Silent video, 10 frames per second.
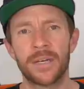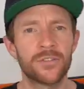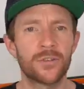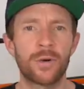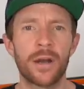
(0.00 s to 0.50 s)

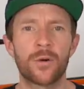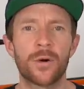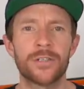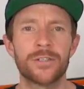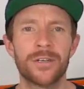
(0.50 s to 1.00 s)
That's a great
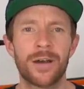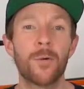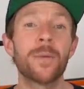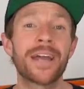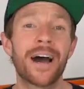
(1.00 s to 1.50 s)
question, and
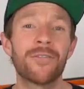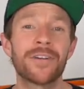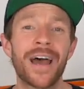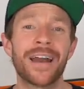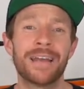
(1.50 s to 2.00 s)
we'll be
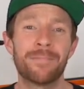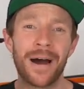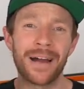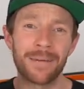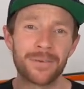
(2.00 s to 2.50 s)
covering that in
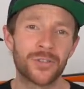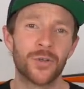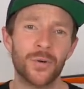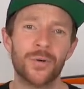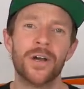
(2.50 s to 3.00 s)
part number
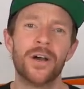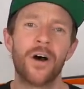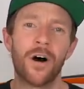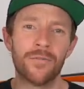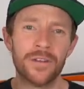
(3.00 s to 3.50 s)
2
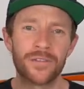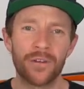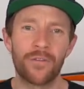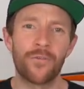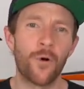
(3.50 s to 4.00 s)
of
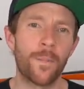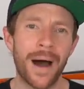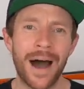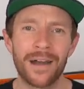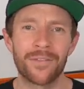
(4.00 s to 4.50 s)
this
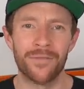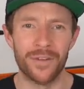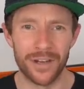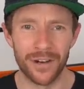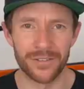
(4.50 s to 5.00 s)
4-part
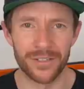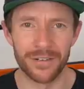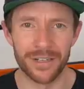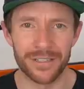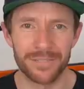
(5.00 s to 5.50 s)
video
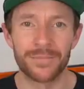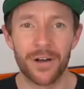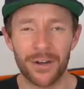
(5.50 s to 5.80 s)
series.